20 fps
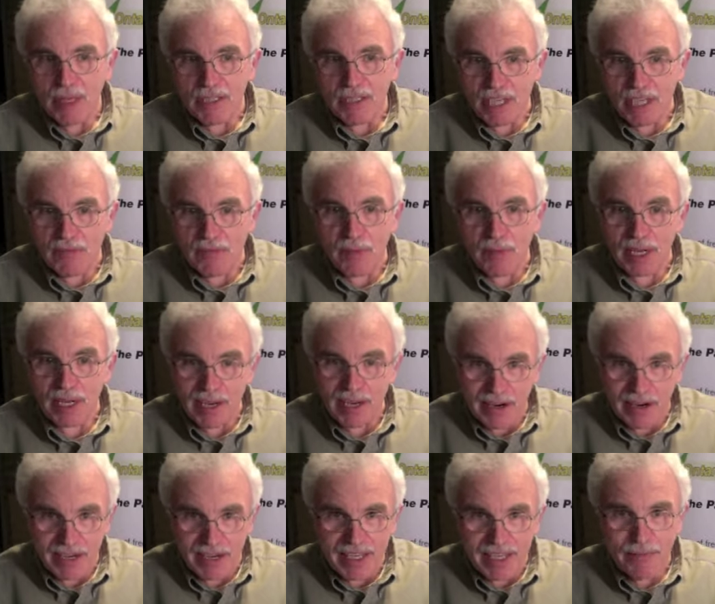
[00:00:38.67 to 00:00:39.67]
Jeff
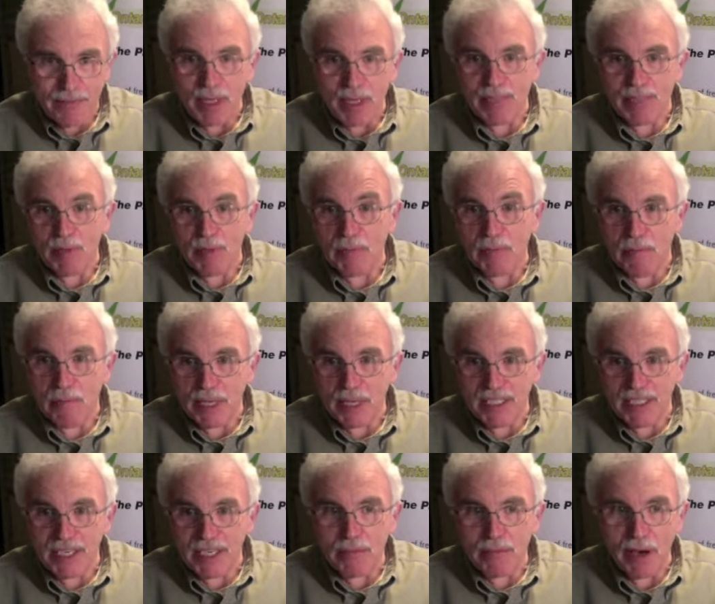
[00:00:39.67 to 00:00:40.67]
McClarty, has been
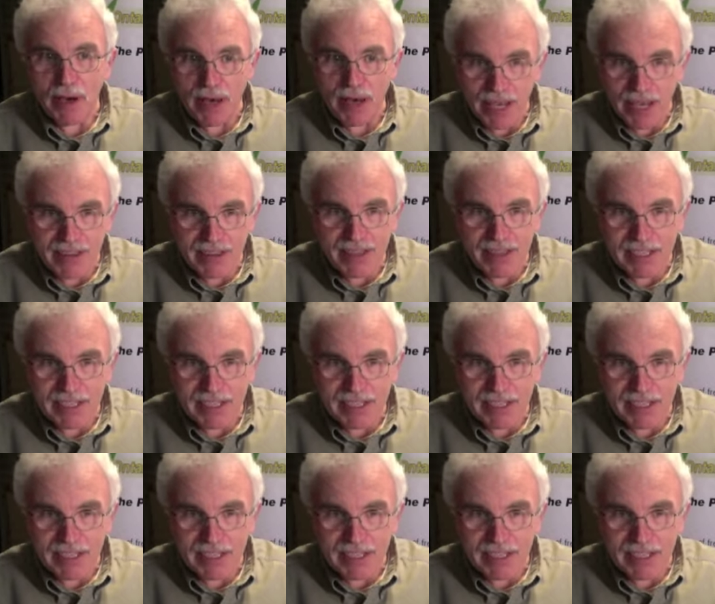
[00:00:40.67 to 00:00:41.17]
busy behind